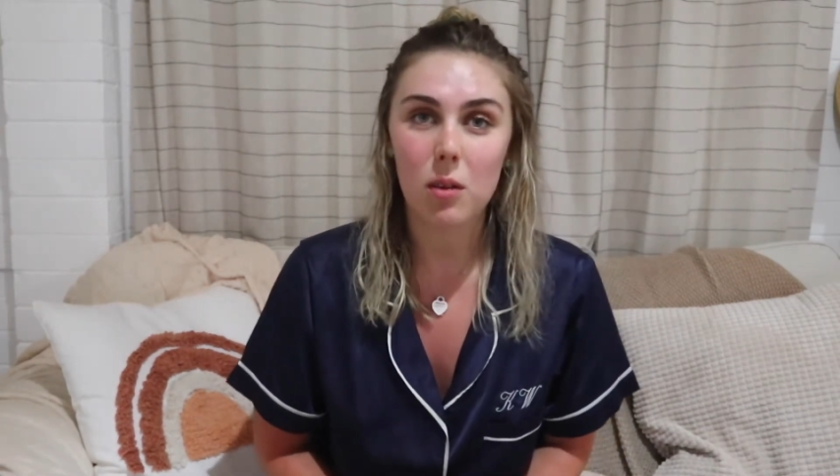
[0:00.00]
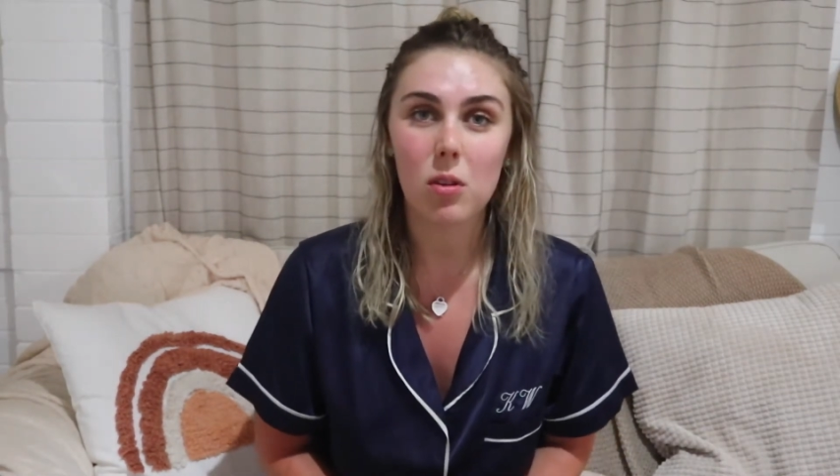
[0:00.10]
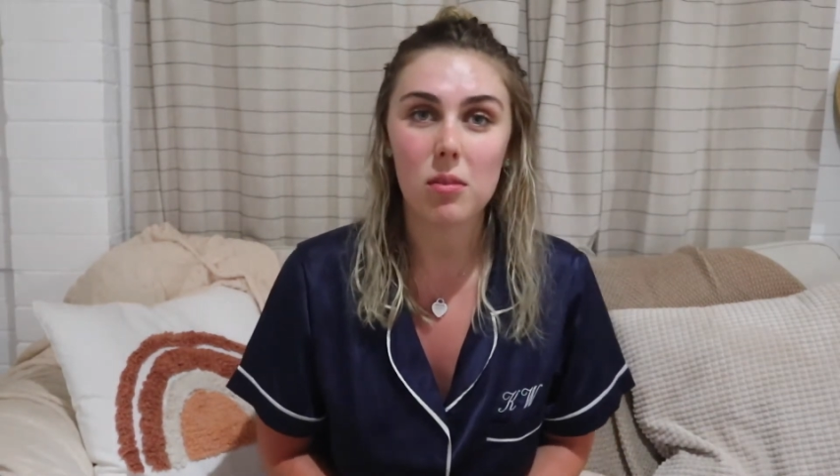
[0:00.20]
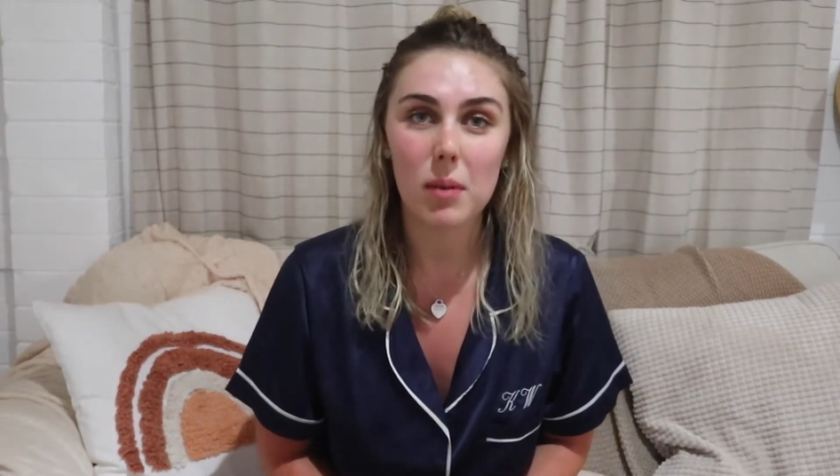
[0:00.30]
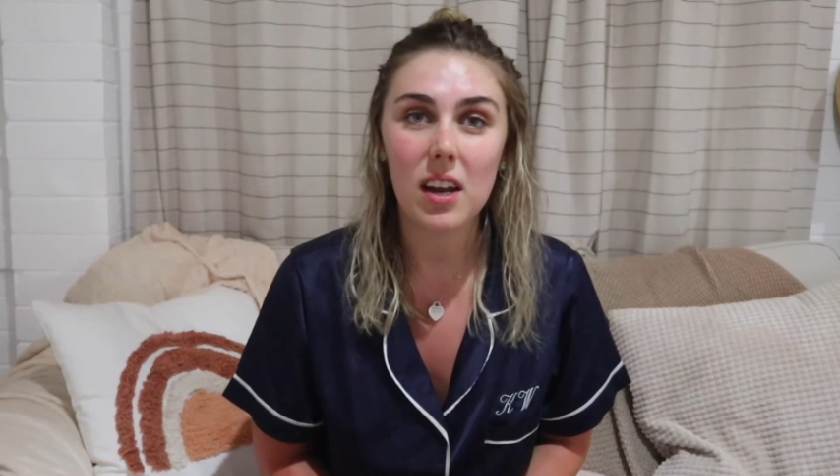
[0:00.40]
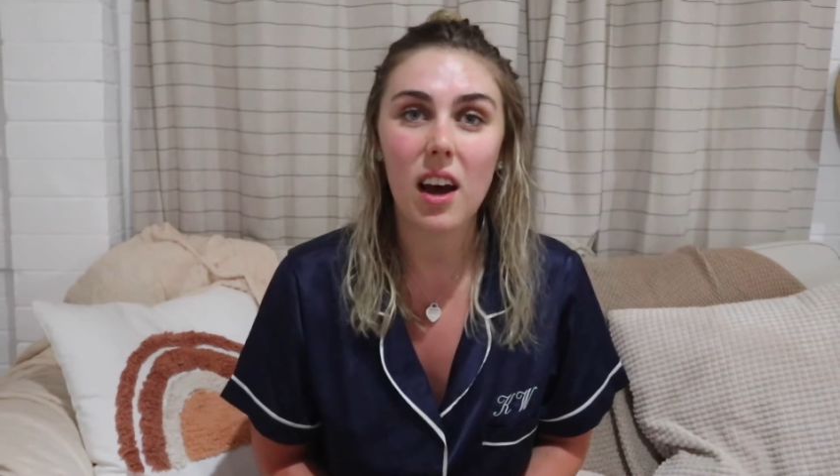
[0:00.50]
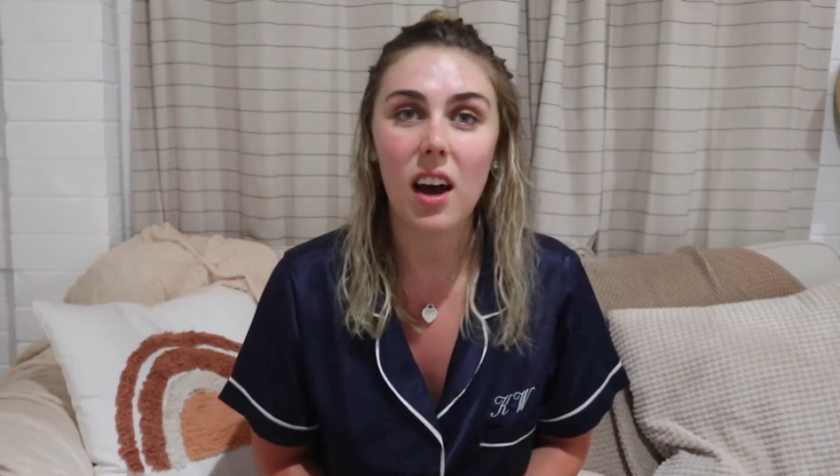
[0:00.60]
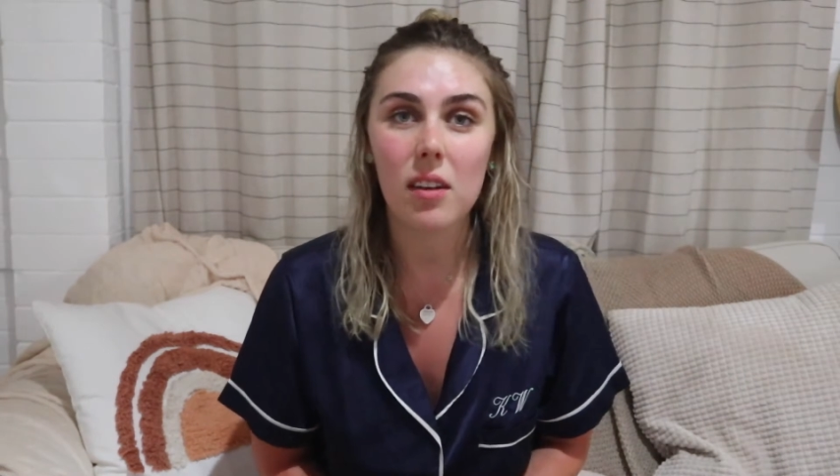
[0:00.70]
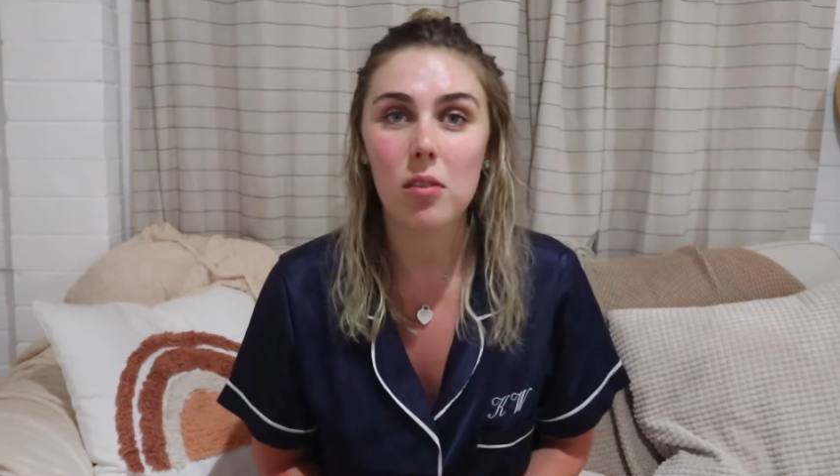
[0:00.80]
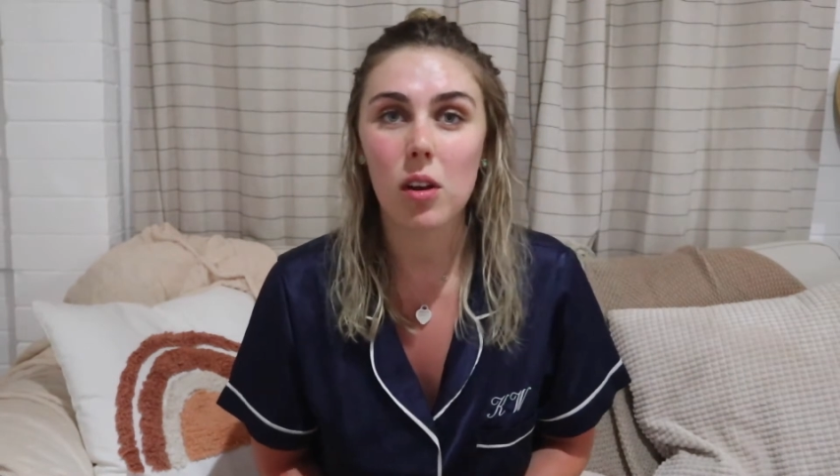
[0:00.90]
it would have been
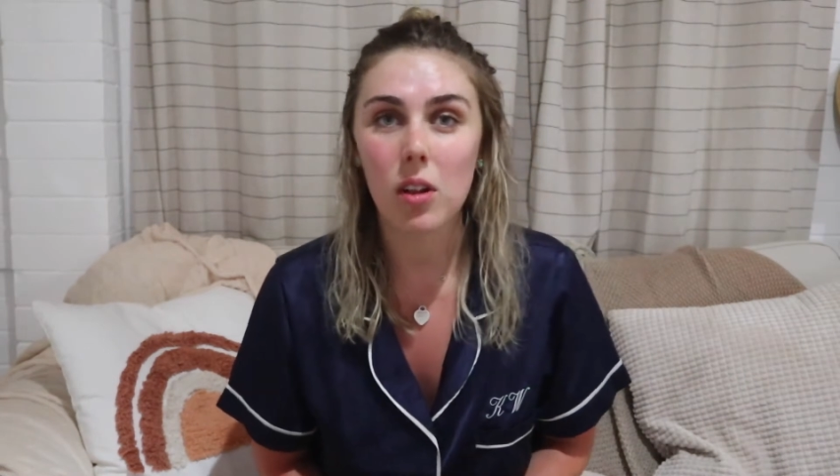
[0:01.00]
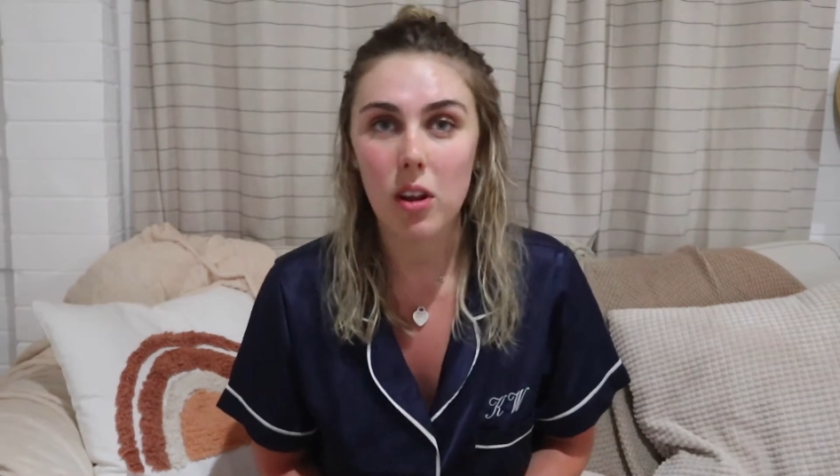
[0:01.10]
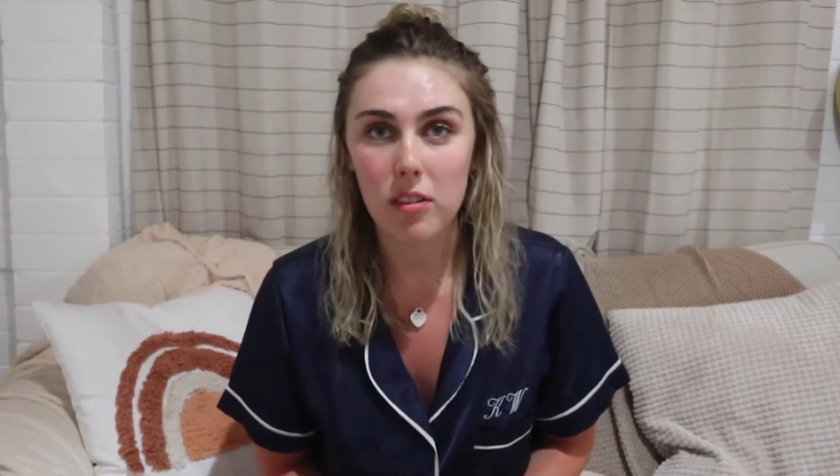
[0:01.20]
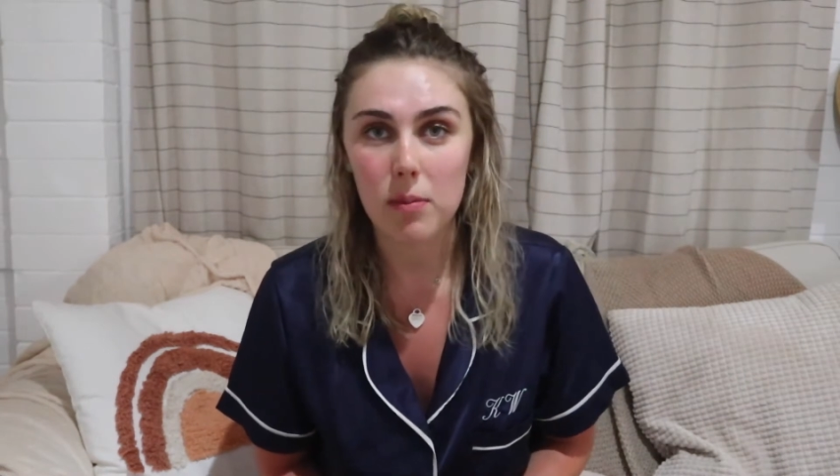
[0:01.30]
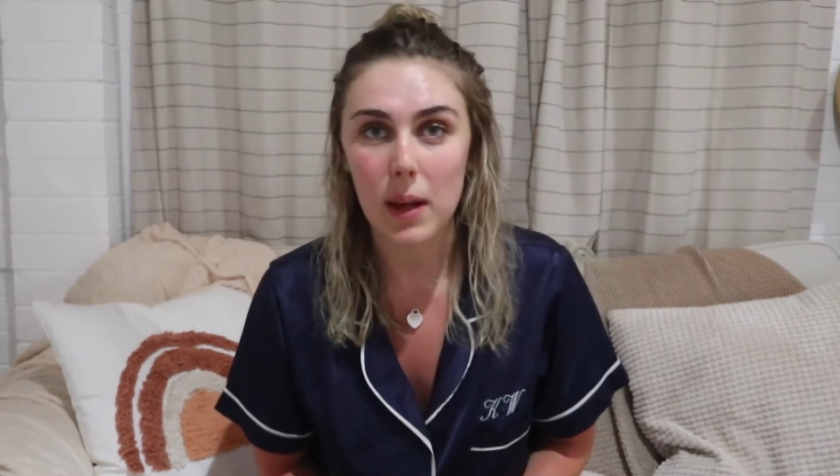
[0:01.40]
hard for a lot of